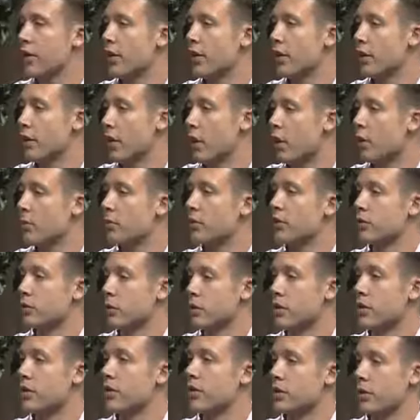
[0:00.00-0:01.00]

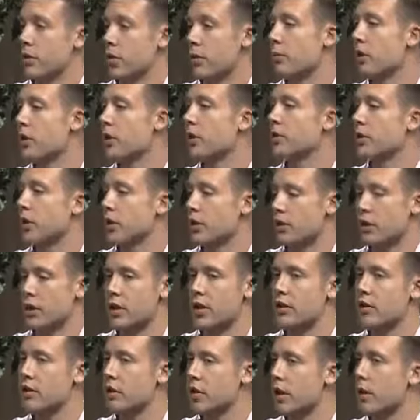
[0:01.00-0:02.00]
the military is
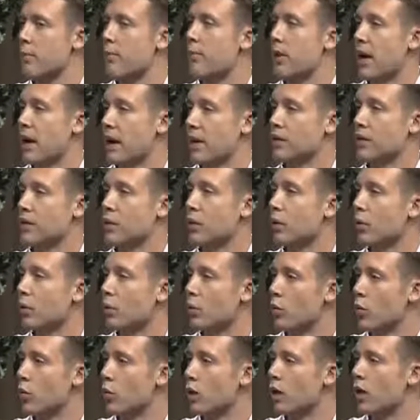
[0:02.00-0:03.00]
going to send them back to go to
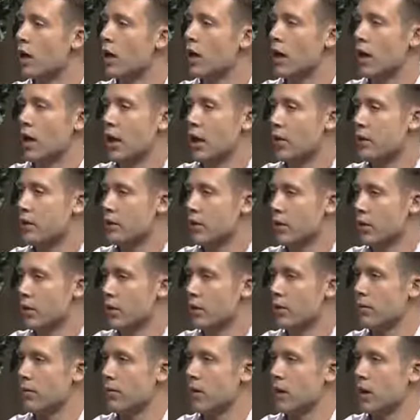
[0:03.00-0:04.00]
war
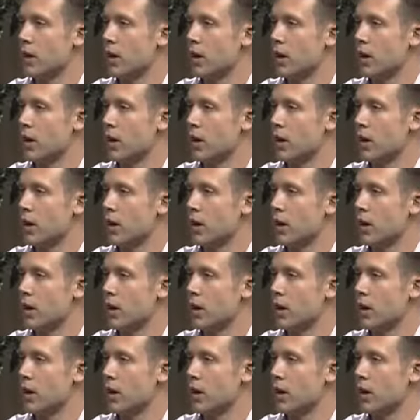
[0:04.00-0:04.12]
until